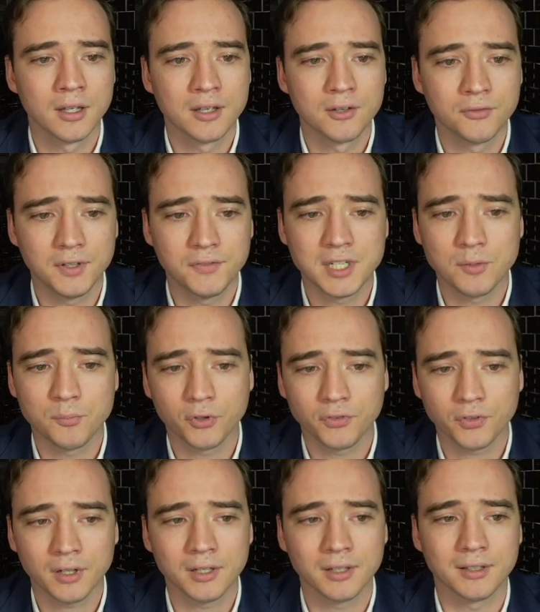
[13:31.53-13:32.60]

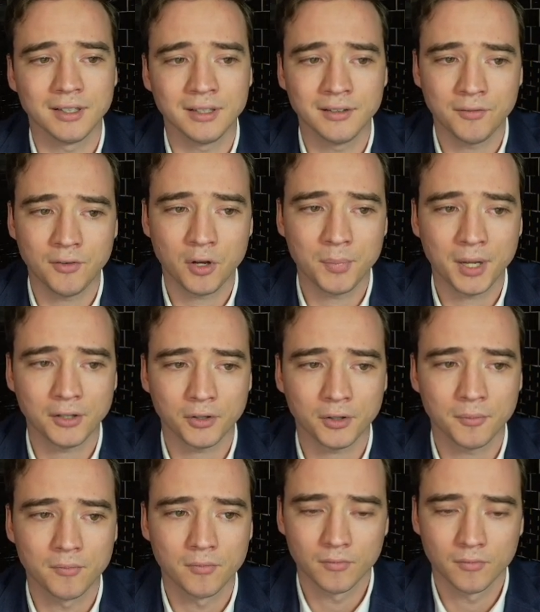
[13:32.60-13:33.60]
15% is even better.